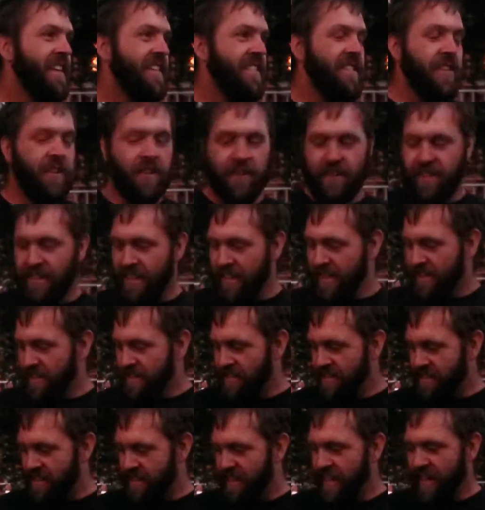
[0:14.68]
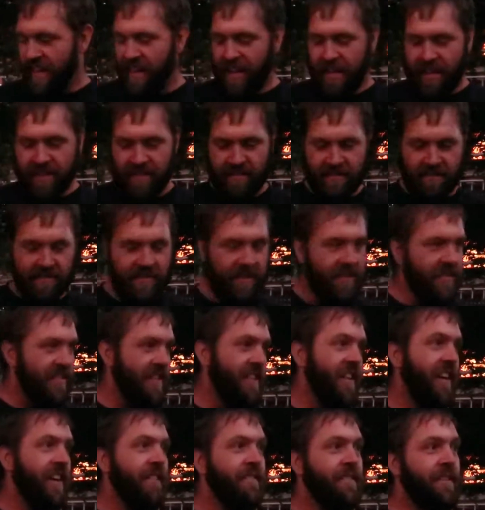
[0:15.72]
So there's a
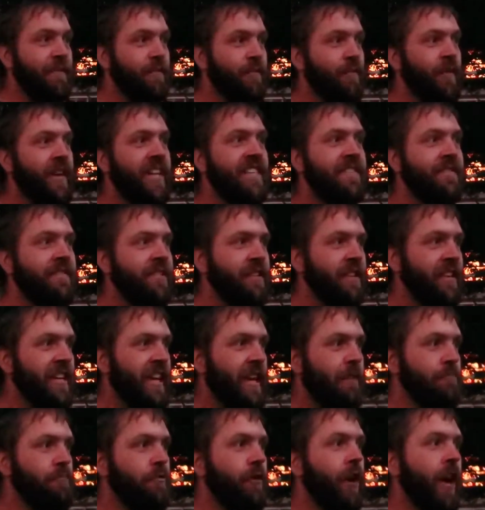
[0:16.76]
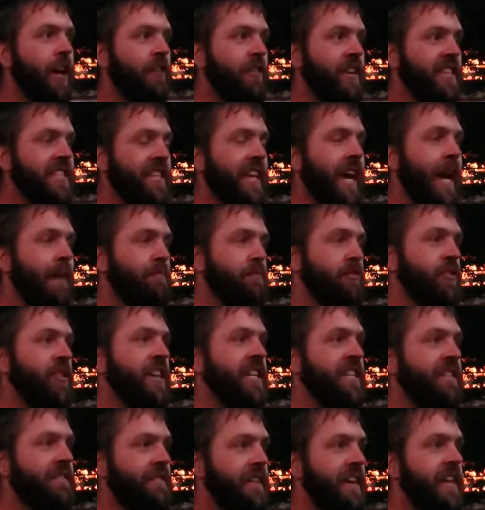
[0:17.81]
lot of different ways of doing a progress
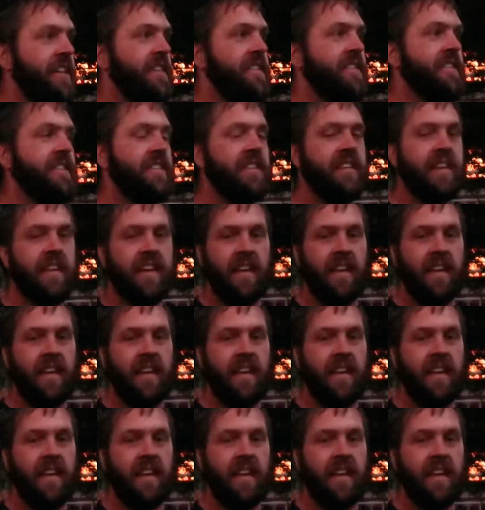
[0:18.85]
capturing device.